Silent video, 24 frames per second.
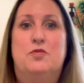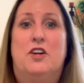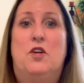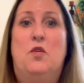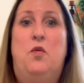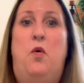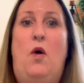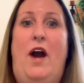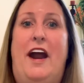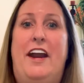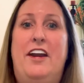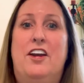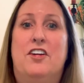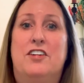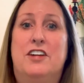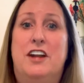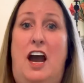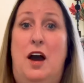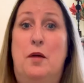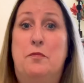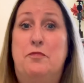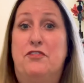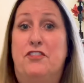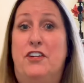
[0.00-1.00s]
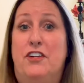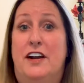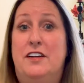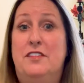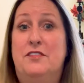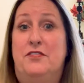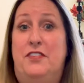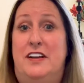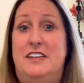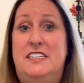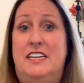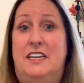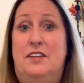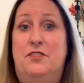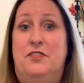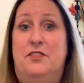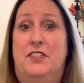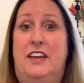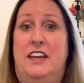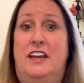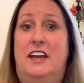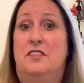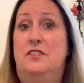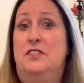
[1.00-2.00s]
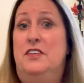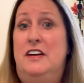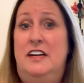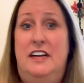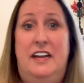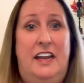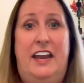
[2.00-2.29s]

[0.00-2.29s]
require an upfront funding fee of